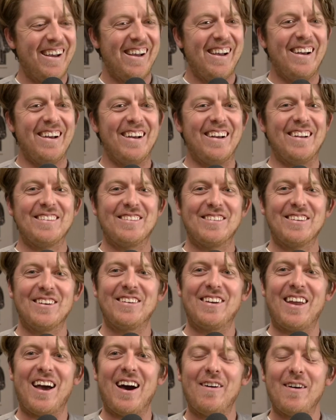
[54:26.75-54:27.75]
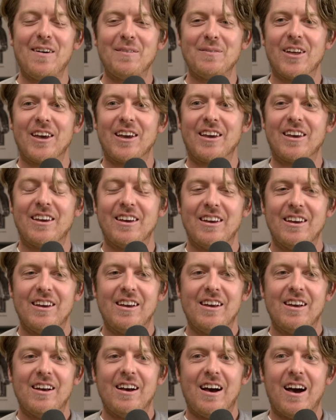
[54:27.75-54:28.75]
And so now I'm like,
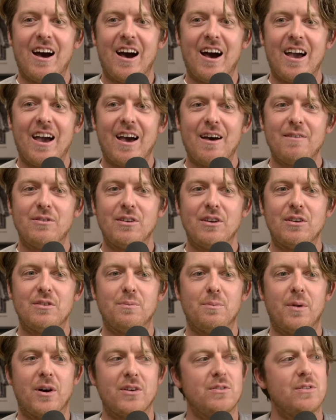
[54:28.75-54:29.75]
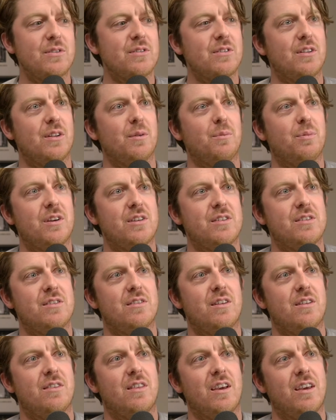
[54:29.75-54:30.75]
I have these muscles in the places
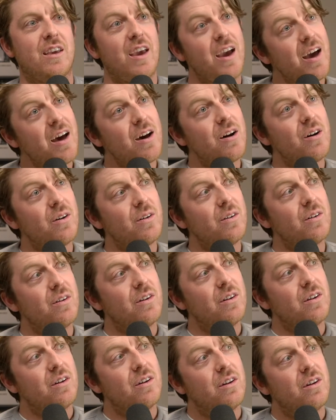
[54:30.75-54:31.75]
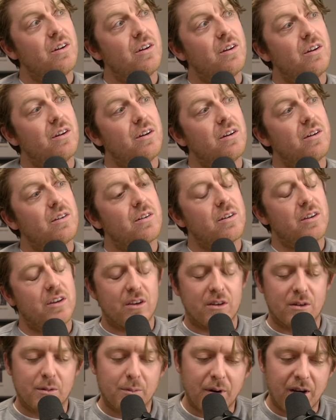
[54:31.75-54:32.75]
that they count. Get
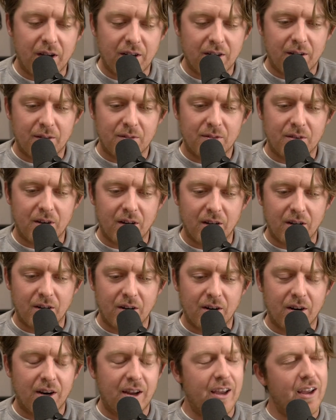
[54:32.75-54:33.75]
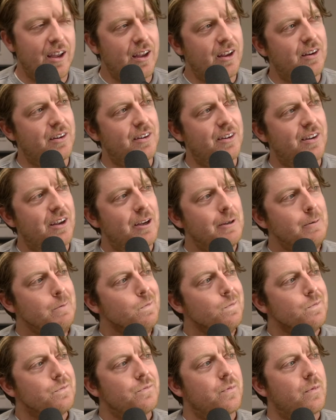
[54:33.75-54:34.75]
your mind out of the gutter. And
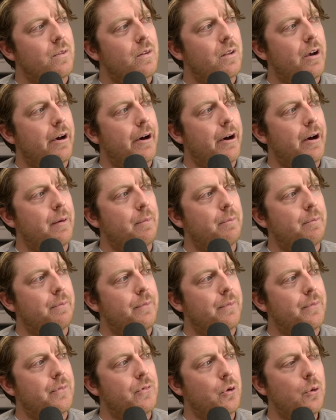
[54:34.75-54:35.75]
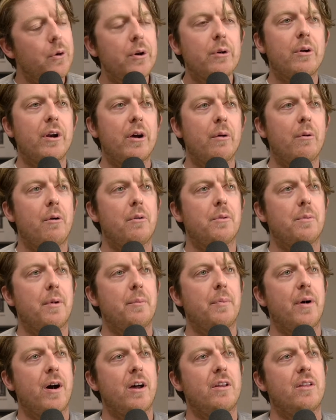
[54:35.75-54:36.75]
doing what I want with my
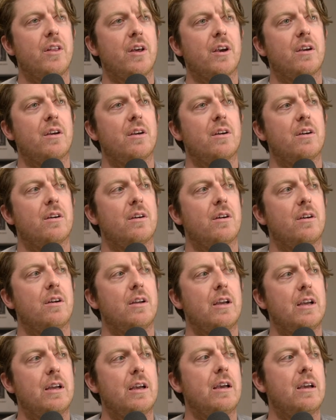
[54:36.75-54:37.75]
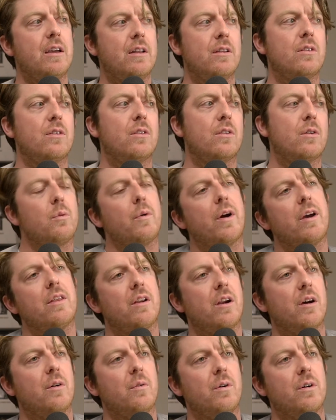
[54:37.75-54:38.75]
body, like in the way that
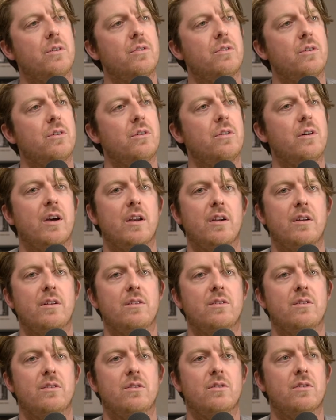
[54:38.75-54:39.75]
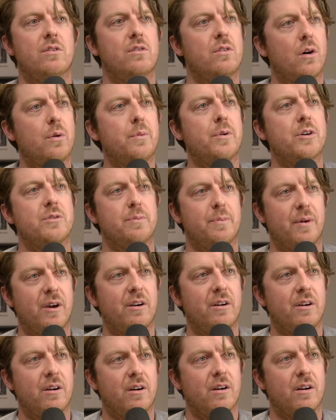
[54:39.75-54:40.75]
I want to. And it's so much better.